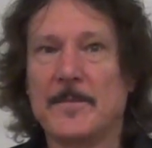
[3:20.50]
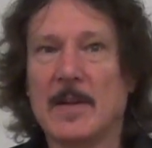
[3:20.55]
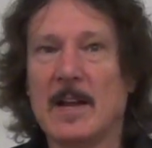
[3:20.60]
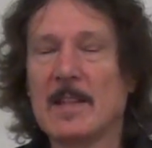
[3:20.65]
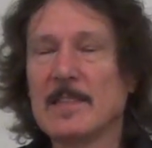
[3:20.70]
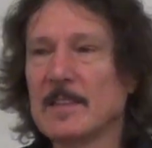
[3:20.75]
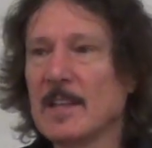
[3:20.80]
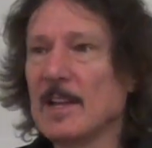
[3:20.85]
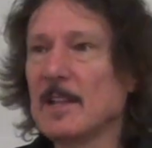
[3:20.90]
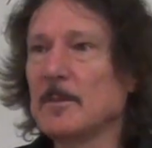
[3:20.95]

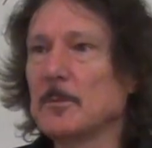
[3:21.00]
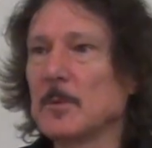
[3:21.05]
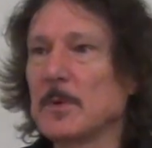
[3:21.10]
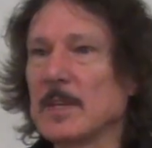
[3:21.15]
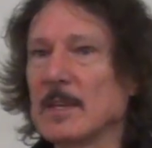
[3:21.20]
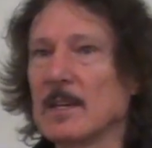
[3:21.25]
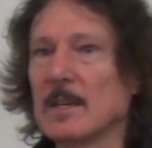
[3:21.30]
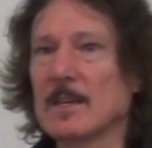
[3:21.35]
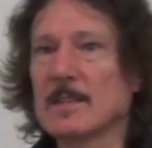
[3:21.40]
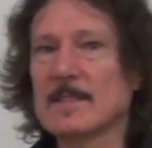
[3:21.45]
And then
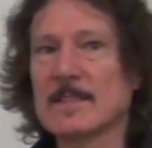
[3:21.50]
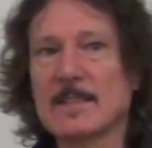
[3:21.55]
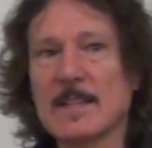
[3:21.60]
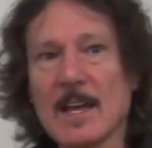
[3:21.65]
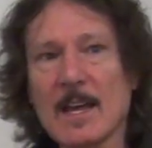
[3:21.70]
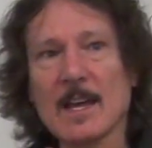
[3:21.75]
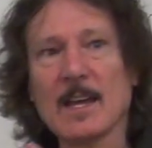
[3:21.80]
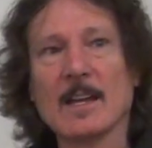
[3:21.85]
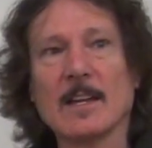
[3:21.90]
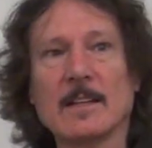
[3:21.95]
we
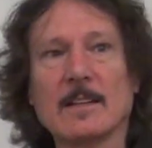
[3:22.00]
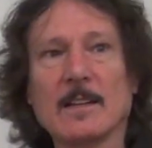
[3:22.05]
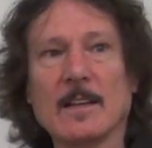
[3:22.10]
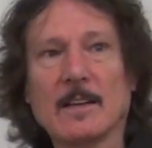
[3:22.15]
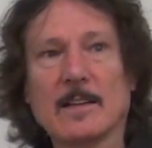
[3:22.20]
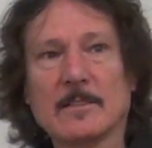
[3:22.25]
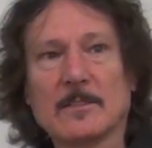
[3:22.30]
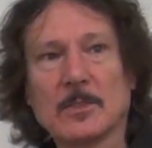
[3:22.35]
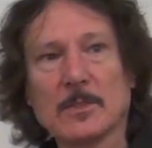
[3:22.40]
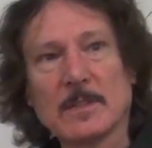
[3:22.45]
assign
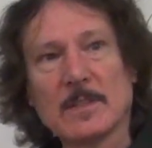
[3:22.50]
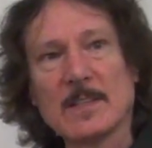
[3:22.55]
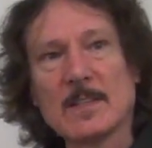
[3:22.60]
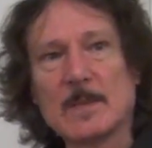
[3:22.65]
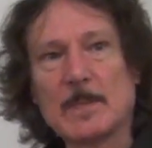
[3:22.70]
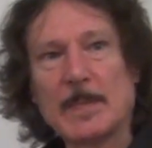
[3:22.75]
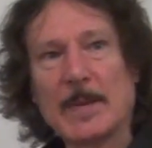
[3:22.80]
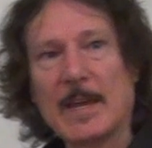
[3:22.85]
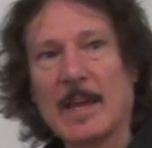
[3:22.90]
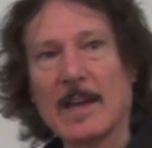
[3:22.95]
to
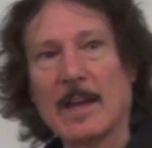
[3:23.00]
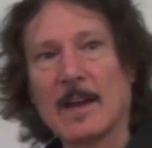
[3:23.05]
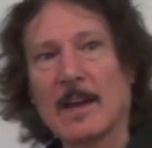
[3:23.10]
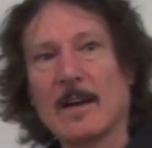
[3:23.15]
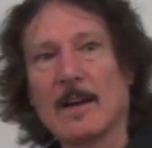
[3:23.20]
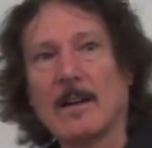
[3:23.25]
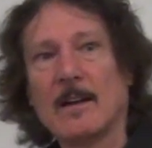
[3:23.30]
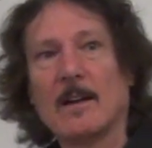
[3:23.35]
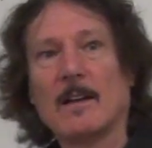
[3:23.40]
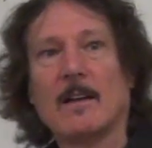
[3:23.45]
this
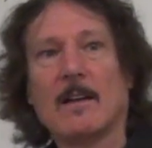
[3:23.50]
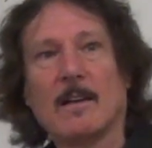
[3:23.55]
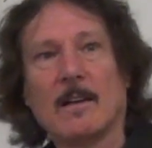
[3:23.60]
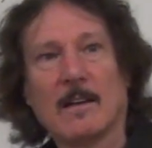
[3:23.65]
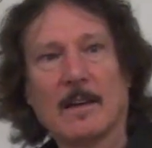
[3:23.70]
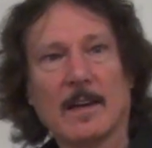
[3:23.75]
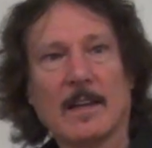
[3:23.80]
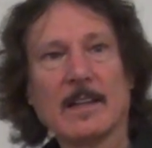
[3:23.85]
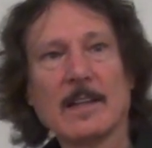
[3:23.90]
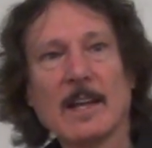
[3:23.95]
pair
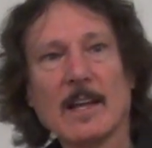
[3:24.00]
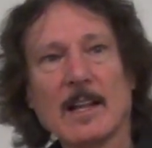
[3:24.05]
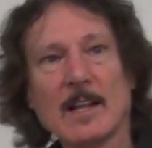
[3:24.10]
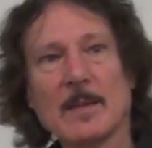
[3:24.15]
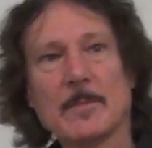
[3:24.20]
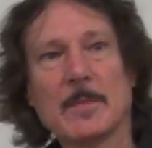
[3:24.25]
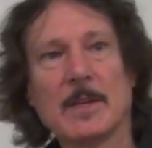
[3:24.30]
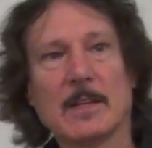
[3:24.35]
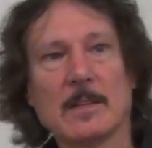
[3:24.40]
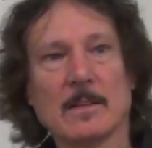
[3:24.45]
an
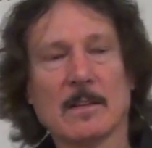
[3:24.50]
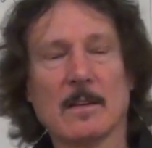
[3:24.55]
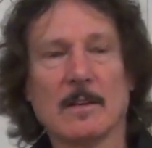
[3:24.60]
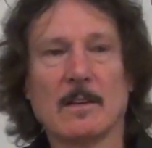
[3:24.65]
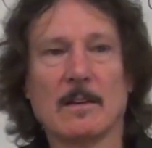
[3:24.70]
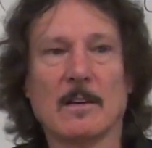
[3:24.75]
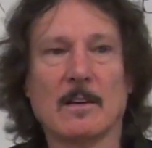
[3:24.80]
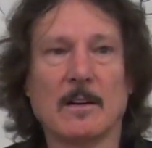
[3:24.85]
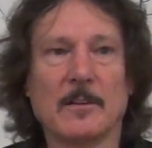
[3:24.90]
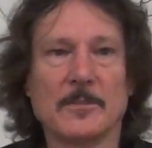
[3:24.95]
element
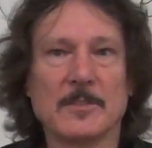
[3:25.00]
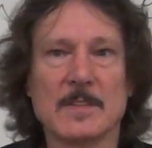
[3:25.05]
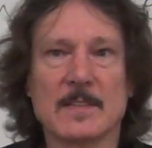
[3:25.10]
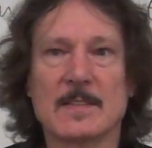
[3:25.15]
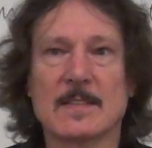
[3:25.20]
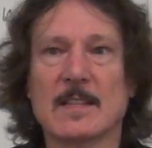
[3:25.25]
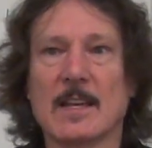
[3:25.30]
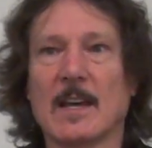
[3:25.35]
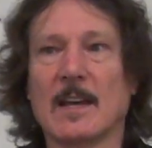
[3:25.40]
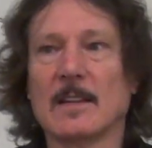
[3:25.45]
of the
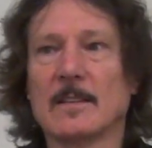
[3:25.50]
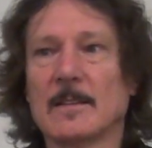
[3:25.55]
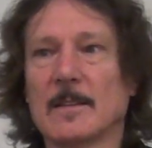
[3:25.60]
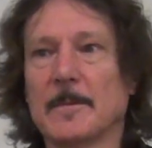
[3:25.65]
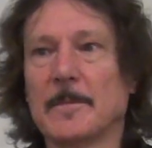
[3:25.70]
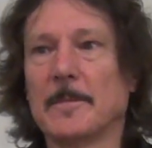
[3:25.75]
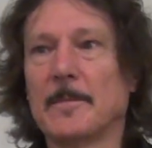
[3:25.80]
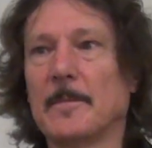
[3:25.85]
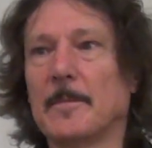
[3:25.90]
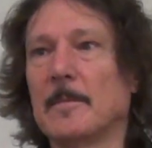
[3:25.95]
set.
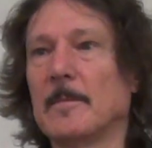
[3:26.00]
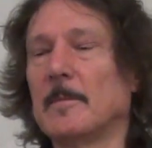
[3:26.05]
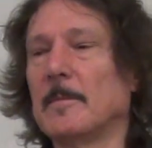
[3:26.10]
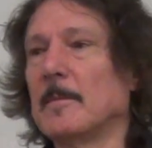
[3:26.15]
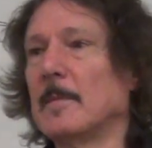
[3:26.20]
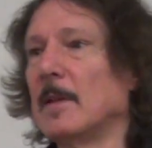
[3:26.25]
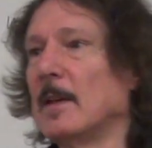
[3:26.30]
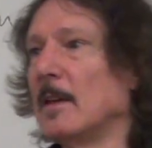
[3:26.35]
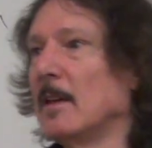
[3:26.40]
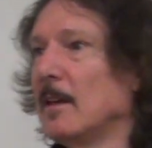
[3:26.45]

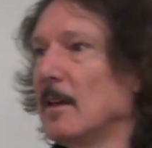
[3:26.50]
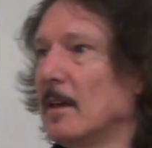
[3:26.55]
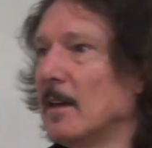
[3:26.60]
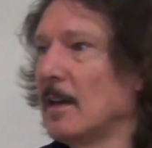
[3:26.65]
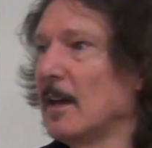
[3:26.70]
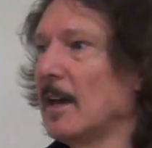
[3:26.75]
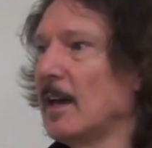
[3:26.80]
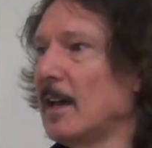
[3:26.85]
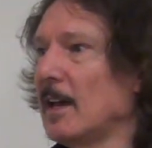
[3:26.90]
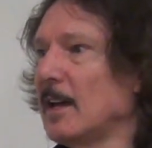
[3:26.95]

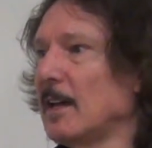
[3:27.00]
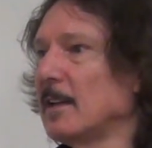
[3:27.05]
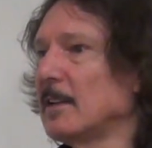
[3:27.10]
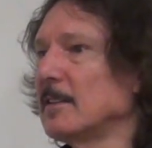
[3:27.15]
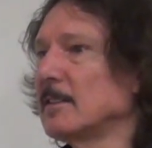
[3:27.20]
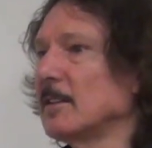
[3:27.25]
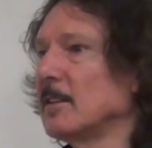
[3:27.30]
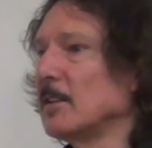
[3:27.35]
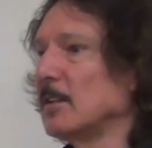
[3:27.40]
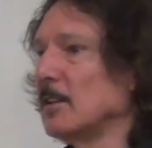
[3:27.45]

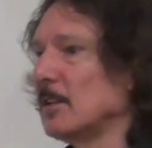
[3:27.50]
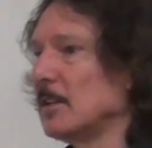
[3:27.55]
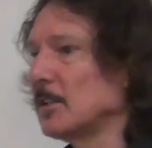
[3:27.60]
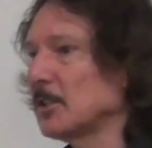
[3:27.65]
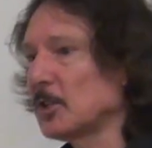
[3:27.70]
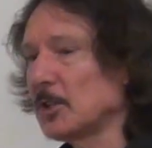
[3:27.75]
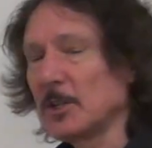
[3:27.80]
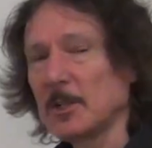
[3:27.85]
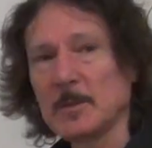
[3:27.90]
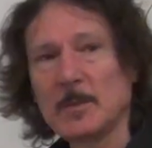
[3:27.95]
And
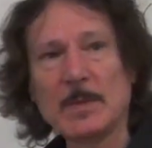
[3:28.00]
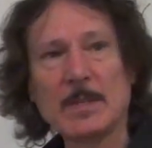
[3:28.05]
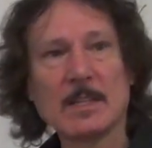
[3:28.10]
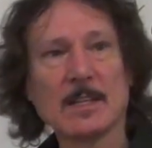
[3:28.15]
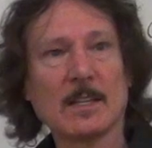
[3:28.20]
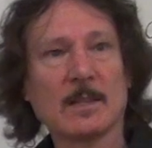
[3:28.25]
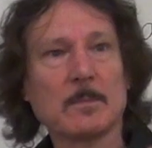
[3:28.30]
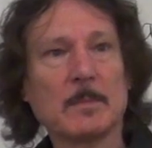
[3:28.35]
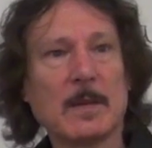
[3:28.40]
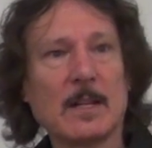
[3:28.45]
it could be
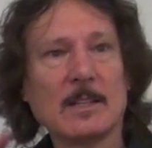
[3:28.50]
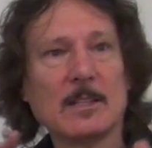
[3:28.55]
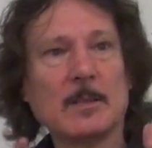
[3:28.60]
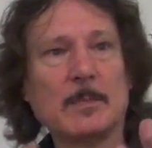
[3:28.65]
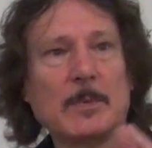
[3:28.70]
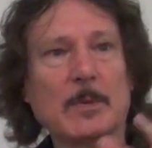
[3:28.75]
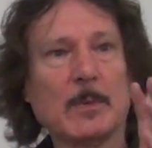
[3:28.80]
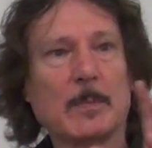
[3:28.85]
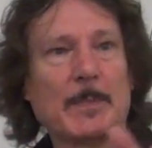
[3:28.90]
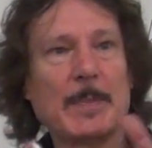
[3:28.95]
that
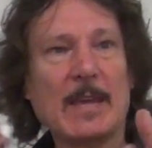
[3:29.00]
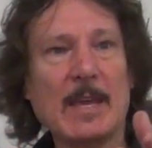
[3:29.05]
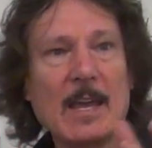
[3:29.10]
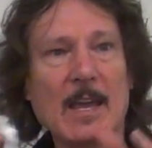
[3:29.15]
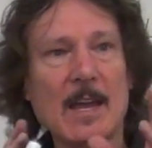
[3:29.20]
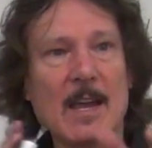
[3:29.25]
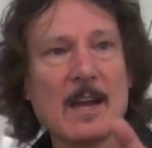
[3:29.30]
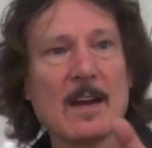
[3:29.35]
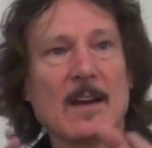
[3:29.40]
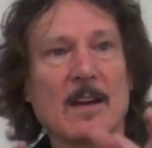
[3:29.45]
multiple
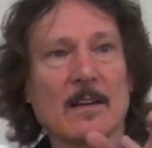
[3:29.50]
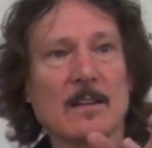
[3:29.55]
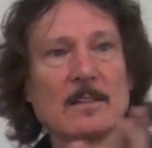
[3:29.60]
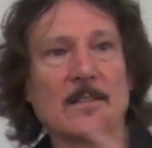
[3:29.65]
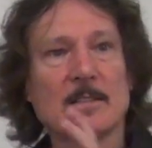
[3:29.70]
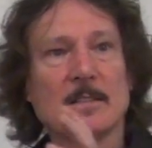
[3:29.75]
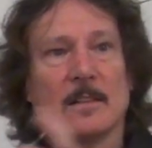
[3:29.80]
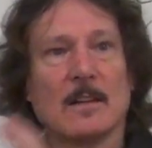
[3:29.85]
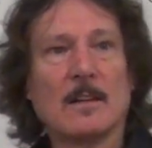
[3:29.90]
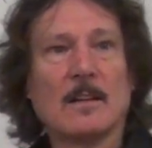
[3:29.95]

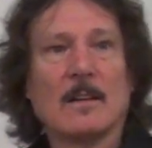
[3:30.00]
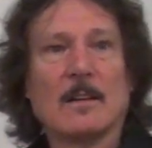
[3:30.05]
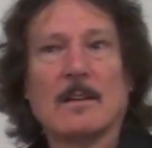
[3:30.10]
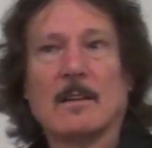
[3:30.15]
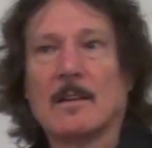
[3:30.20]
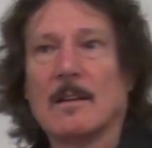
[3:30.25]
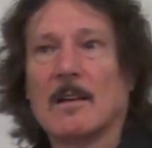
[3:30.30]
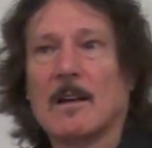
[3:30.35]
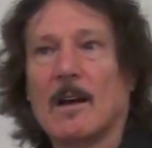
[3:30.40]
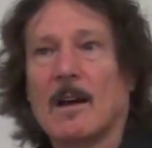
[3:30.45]
pairs
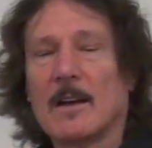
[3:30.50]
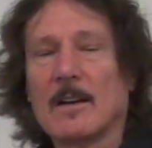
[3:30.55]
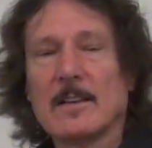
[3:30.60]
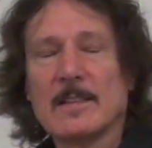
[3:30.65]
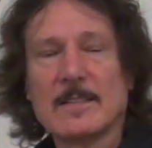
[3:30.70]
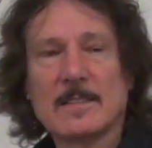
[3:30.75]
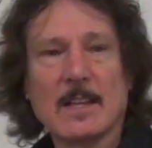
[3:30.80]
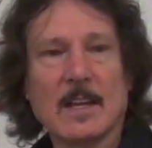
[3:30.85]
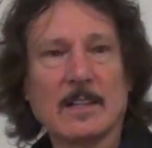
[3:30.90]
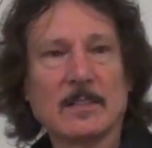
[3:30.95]
are
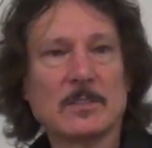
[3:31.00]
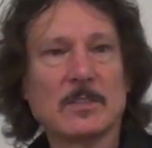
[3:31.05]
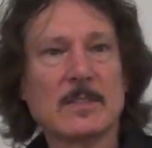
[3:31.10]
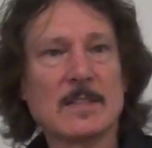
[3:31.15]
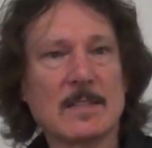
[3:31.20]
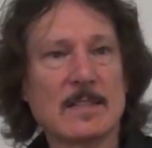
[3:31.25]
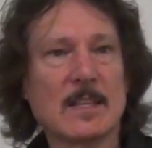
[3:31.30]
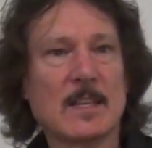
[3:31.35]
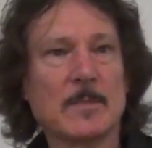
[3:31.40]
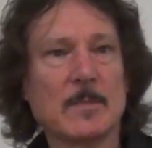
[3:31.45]
assigned to the
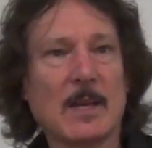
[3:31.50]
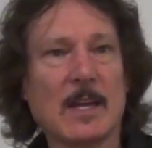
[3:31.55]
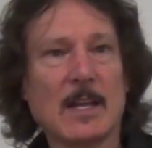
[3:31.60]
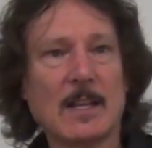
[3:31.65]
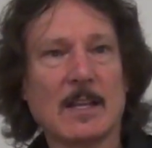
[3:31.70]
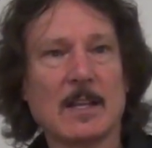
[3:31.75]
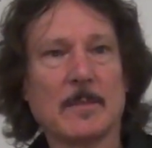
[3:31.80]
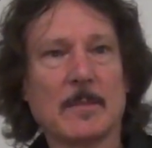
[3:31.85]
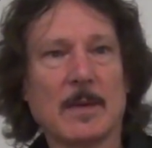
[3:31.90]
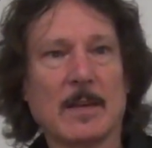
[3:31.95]
same
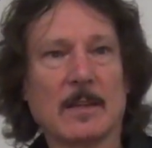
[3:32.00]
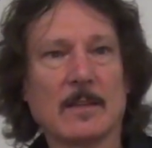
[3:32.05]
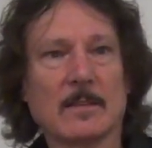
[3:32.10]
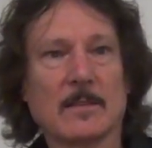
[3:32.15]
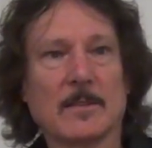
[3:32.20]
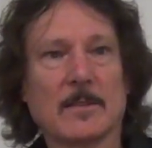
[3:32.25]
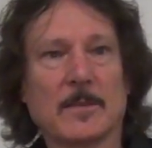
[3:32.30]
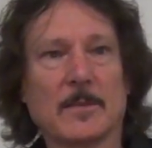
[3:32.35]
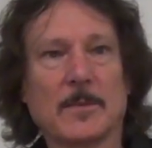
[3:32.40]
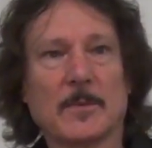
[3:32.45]
element,
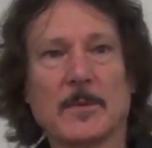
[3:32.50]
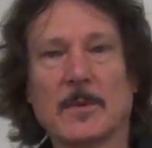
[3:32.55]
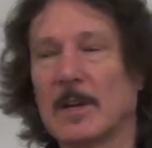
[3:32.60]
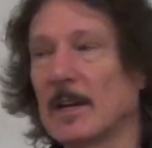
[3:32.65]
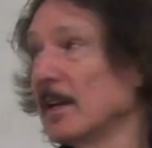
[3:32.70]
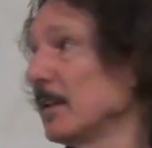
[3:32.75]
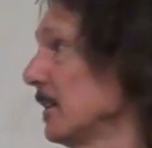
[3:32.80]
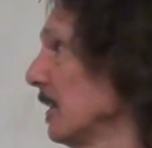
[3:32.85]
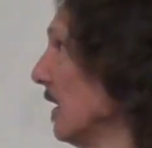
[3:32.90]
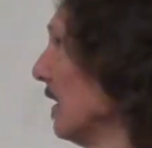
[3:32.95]

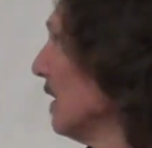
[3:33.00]
right?